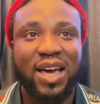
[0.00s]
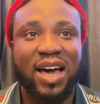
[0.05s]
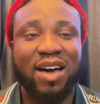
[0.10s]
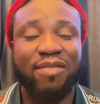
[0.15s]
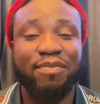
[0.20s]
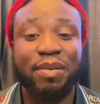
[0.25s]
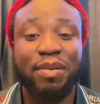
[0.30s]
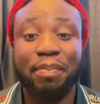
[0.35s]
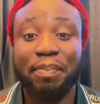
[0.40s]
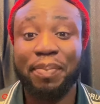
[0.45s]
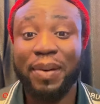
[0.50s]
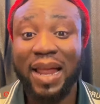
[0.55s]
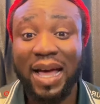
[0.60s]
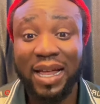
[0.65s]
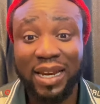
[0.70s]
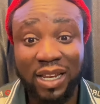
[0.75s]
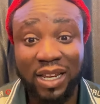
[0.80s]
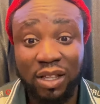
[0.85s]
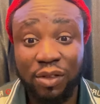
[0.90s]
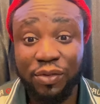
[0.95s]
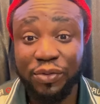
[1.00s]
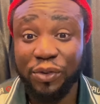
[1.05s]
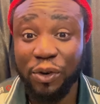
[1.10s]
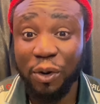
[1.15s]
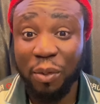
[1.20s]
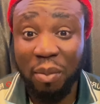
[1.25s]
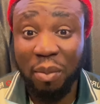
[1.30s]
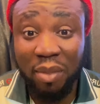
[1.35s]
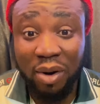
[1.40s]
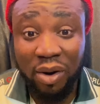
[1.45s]
I've been planning it
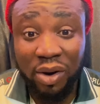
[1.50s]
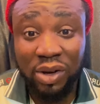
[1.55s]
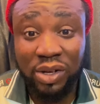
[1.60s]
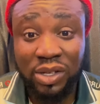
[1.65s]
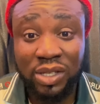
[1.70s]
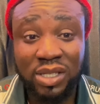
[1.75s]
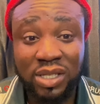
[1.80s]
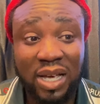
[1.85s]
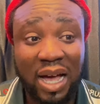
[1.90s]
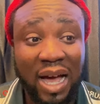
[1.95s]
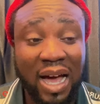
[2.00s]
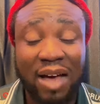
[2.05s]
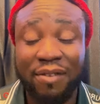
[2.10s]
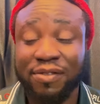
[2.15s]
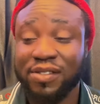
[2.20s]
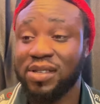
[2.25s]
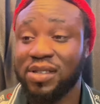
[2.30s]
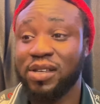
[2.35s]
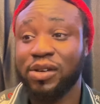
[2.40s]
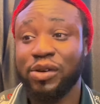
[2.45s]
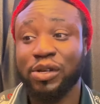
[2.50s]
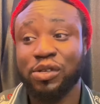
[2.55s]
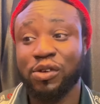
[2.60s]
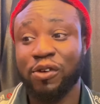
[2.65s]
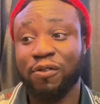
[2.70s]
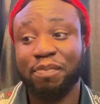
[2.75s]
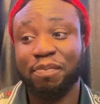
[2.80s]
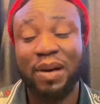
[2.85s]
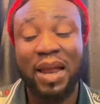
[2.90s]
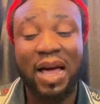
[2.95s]
for months. I have series
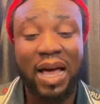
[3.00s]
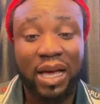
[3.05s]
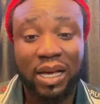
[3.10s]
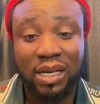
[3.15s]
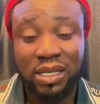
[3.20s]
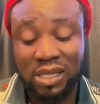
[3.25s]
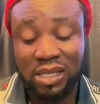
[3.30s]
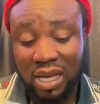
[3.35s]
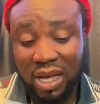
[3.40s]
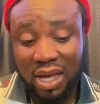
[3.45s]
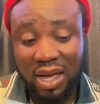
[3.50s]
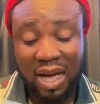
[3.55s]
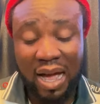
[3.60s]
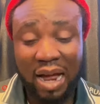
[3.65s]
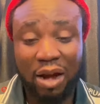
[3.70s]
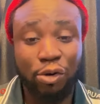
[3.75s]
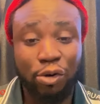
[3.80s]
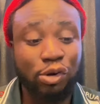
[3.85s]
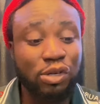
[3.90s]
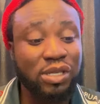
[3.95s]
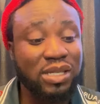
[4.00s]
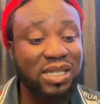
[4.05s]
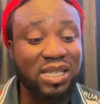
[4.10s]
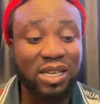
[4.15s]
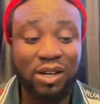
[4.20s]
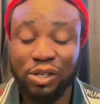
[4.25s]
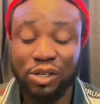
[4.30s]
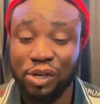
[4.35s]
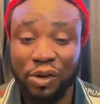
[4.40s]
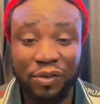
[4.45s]
of plans. I wrote
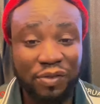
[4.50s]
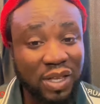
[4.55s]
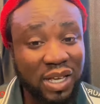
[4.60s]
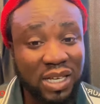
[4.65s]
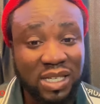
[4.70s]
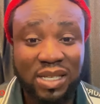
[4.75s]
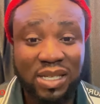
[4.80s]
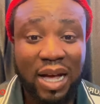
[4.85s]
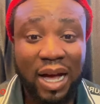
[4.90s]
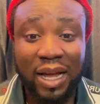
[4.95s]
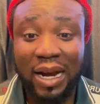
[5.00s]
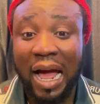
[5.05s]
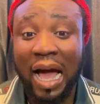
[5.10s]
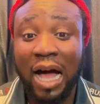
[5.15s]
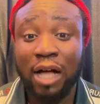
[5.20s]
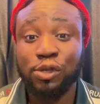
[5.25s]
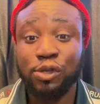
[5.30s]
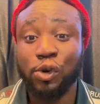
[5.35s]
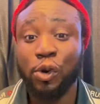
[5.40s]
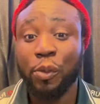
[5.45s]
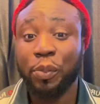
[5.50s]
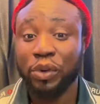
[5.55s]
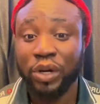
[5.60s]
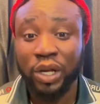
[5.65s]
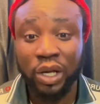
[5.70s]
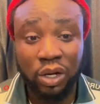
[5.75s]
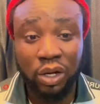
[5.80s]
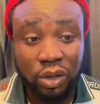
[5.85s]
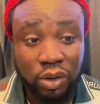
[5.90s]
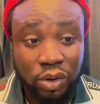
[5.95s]
series of things down. I had to open
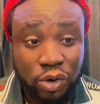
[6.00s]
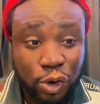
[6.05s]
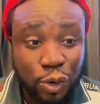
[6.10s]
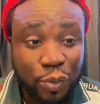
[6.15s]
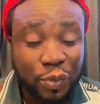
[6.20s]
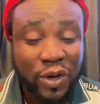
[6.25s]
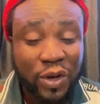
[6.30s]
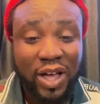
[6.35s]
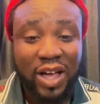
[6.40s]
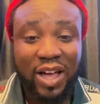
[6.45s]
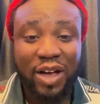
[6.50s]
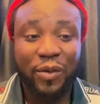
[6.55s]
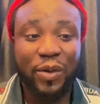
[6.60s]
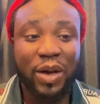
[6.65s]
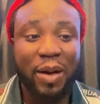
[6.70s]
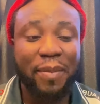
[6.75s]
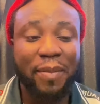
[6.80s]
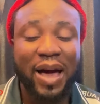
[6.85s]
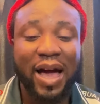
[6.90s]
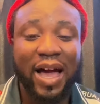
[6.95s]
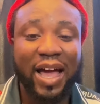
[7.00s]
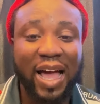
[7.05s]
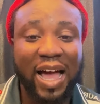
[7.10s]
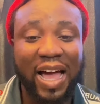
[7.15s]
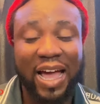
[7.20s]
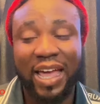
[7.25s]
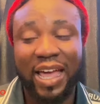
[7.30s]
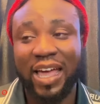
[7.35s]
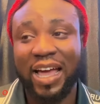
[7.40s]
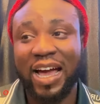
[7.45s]
a group whereby
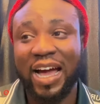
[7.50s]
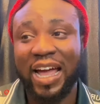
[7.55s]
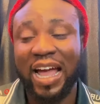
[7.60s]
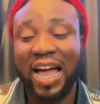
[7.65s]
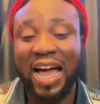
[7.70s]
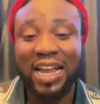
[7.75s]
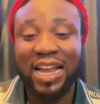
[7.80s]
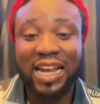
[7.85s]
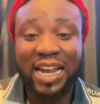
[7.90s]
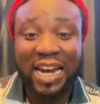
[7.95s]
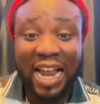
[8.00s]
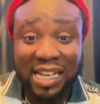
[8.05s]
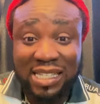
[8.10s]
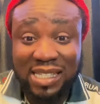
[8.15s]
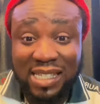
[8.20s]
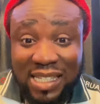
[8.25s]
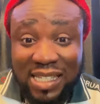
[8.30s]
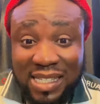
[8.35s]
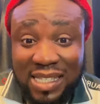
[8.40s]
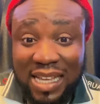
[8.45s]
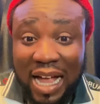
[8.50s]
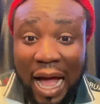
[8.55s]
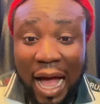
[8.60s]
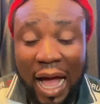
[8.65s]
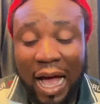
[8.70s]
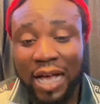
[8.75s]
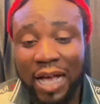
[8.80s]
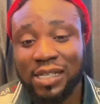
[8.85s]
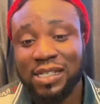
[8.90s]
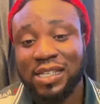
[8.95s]
I added
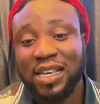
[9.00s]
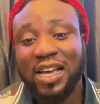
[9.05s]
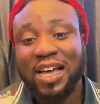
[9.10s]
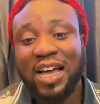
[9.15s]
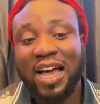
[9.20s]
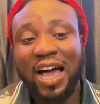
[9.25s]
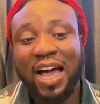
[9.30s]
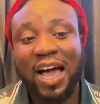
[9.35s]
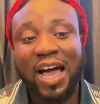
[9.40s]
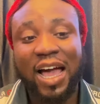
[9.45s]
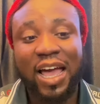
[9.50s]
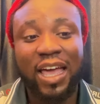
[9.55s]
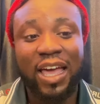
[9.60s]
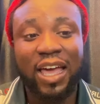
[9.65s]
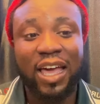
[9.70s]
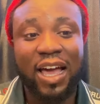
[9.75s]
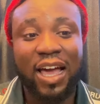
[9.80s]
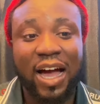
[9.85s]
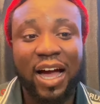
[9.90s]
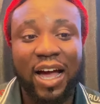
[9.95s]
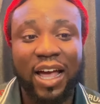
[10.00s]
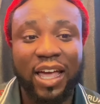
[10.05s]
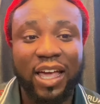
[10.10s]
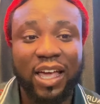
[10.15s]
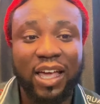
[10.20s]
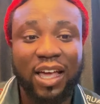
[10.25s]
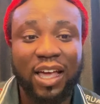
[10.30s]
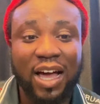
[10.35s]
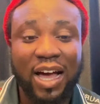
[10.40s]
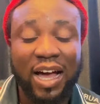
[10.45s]
assistants.
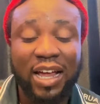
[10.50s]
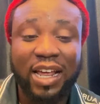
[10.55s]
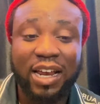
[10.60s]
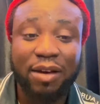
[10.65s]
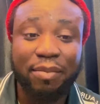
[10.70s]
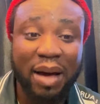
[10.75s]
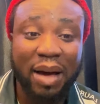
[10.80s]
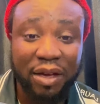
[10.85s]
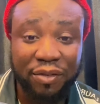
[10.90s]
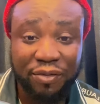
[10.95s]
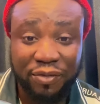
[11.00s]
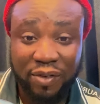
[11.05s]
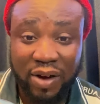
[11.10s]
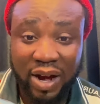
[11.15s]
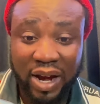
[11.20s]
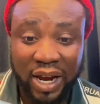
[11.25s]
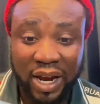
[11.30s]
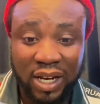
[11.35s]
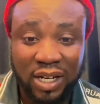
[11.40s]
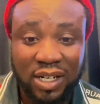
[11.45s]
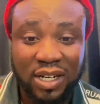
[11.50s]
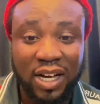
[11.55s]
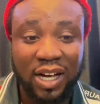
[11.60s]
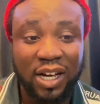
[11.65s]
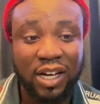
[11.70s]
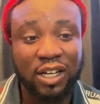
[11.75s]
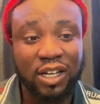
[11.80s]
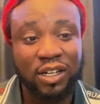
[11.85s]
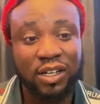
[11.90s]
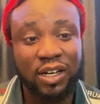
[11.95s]
I added my friend,
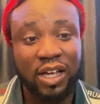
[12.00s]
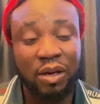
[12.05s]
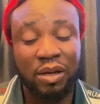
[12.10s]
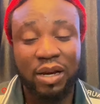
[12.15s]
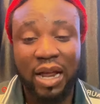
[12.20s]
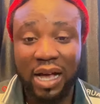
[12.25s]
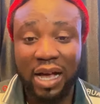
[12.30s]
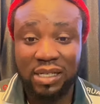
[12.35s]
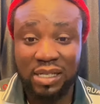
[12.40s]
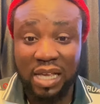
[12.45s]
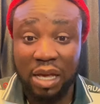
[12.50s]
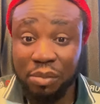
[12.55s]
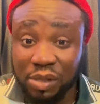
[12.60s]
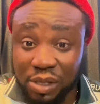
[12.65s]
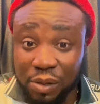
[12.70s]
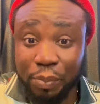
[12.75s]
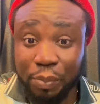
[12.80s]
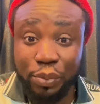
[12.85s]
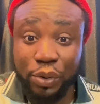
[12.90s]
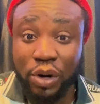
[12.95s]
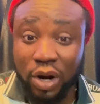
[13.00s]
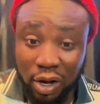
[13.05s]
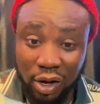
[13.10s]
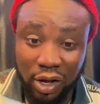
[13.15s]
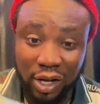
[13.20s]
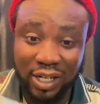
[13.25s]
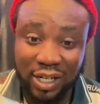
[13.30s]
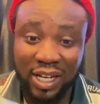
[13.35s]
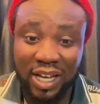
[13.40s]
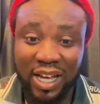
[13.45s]
and that's MC
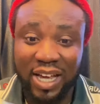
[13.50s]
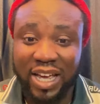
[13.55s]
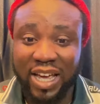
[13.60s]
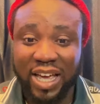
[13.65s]
Bukon.